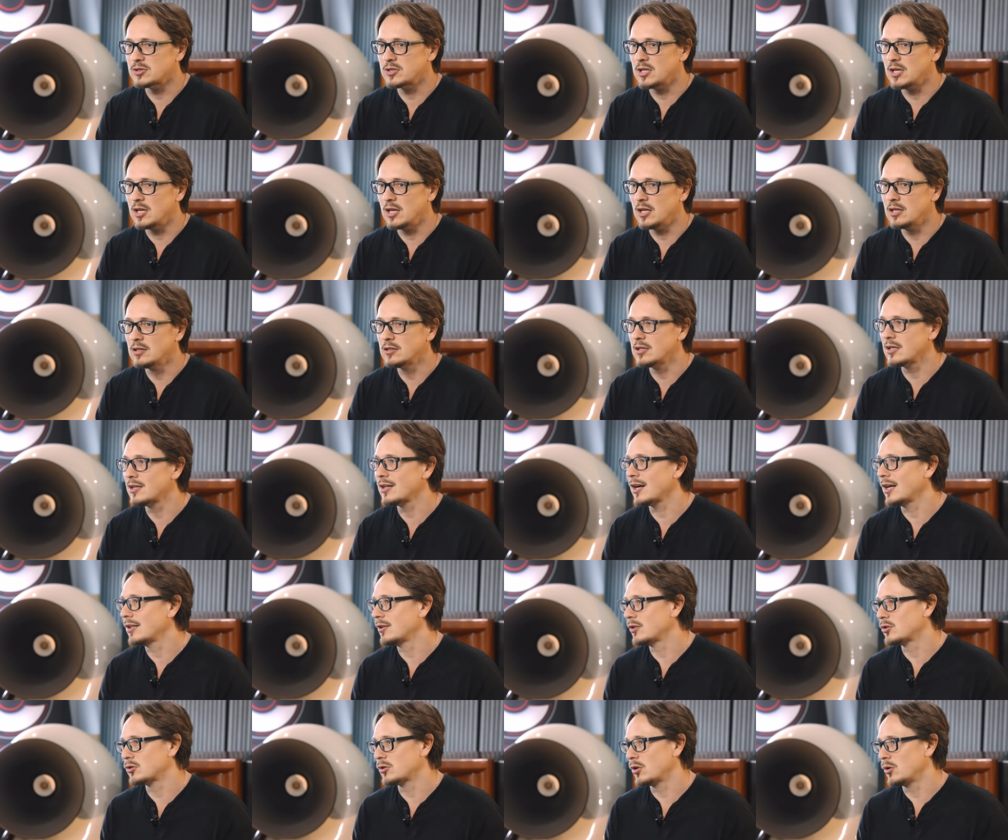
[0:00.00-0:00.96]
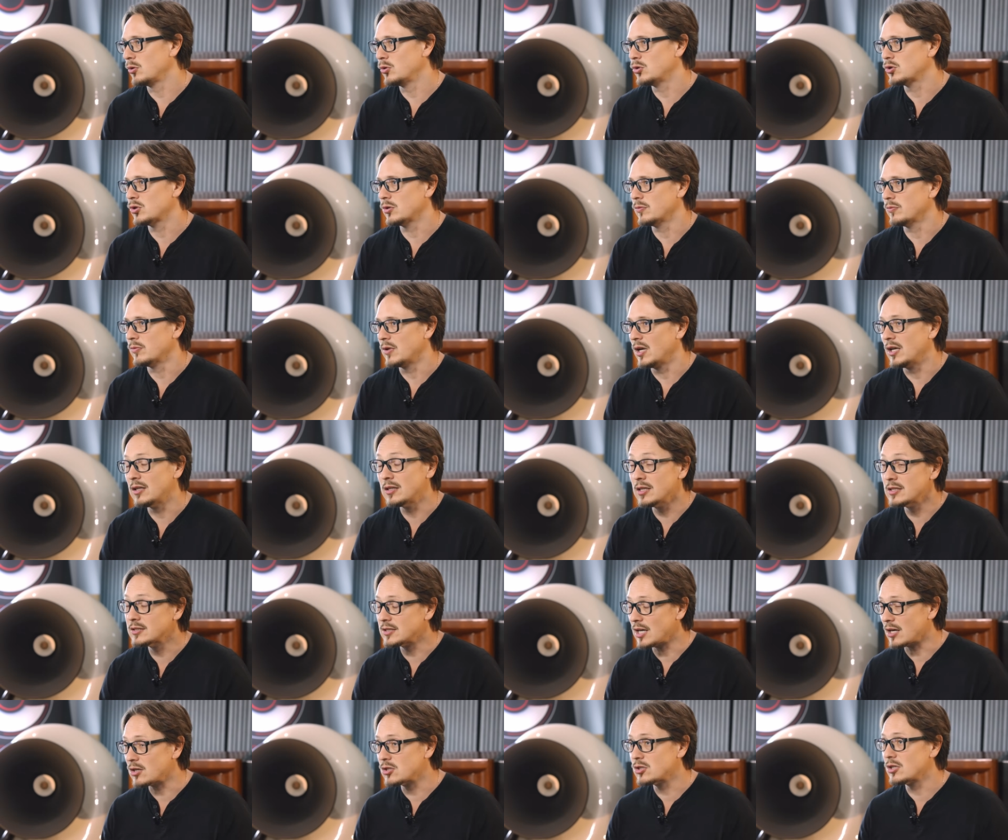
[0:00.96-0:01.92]
the integrated solution. It
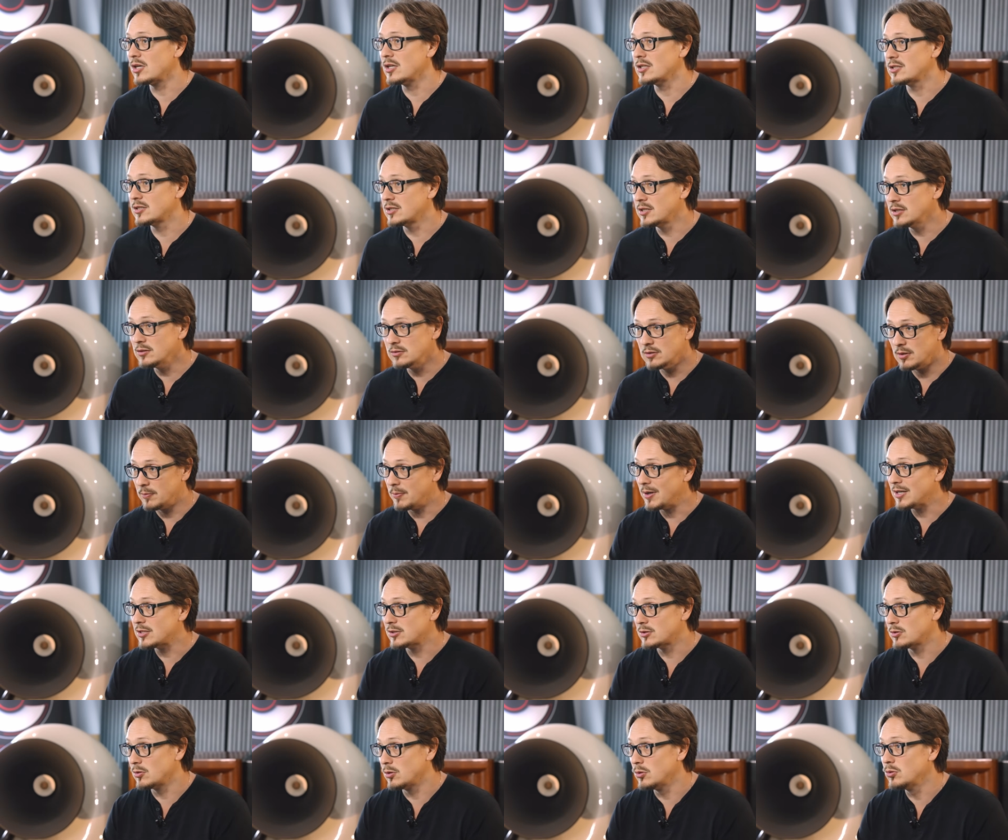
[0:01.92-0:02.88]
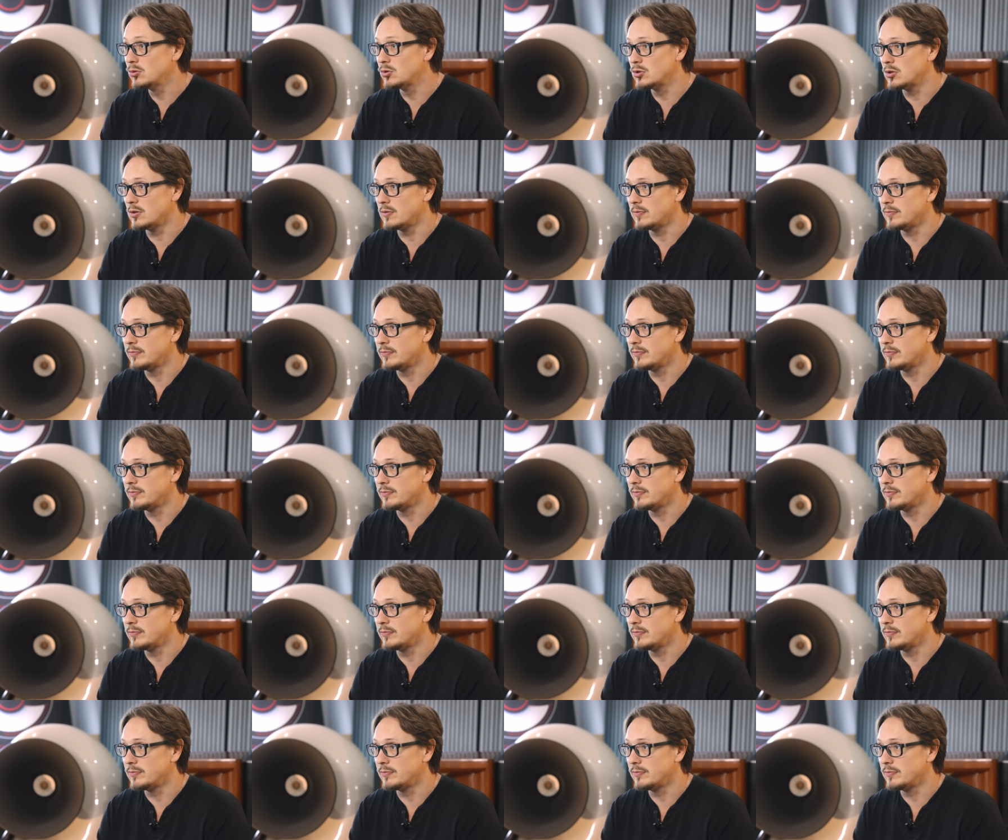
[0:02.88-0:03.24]
is actually still the best solution